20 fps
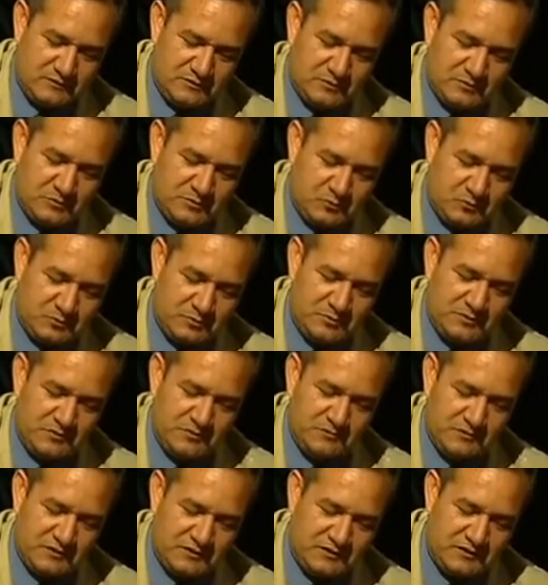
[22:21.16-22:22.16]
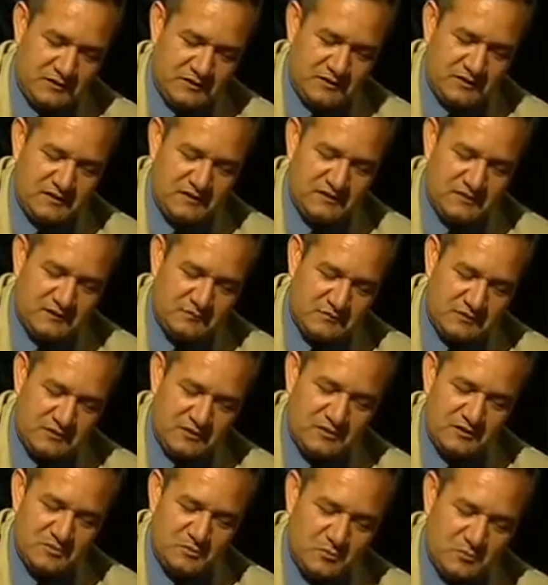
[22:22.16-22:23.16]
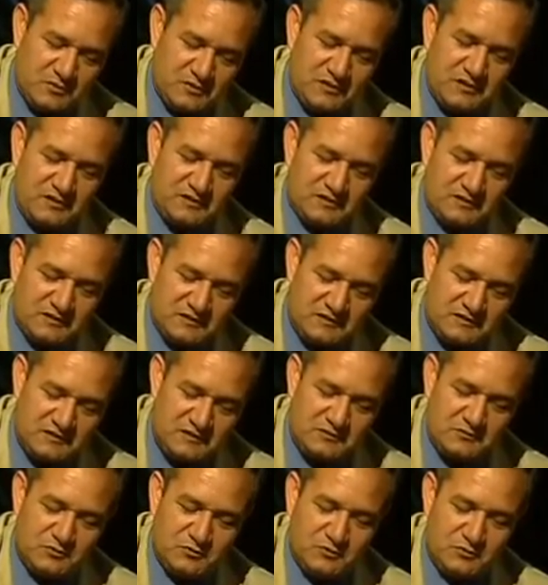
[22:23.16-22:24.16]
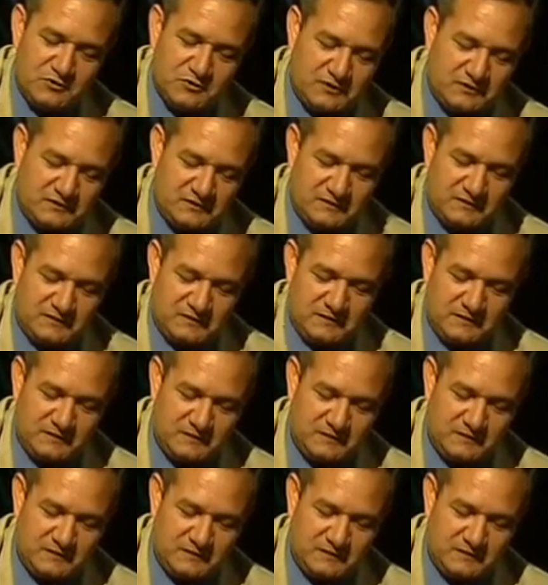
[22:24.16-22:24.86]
it would be very nice and very smooth and ready for writing.